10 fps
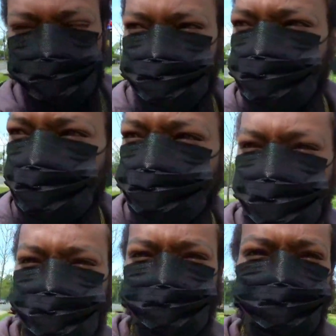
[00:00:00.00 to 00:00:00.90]
you know what I
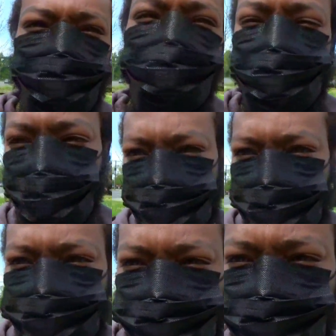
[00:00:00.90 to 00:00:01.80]
mean, how
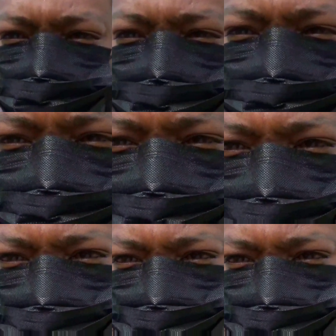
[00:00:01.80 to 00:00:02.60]
Canada situated, you know?